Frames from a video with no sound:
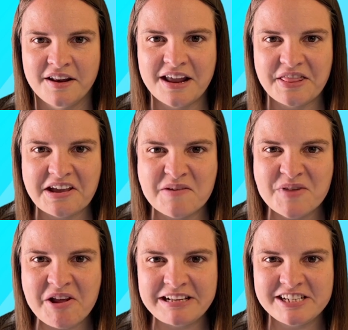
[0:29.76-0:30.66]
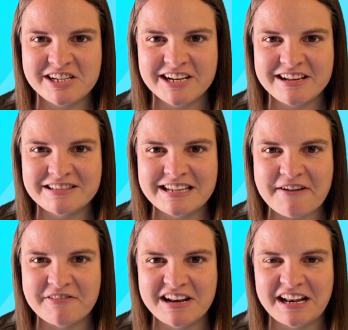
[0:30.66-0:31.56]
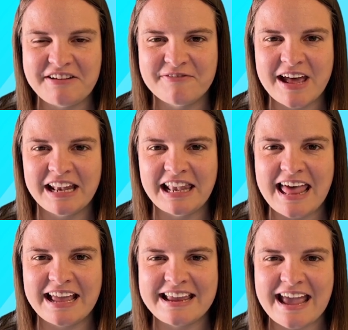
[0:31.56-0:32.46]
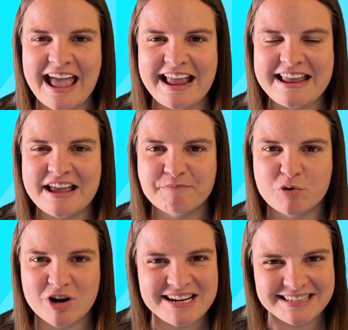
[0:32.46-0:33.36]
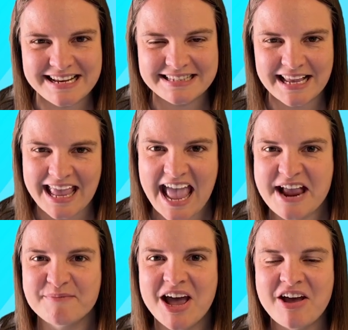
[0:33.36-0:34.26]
Now, the Community Shield definitely felt like a pre-season game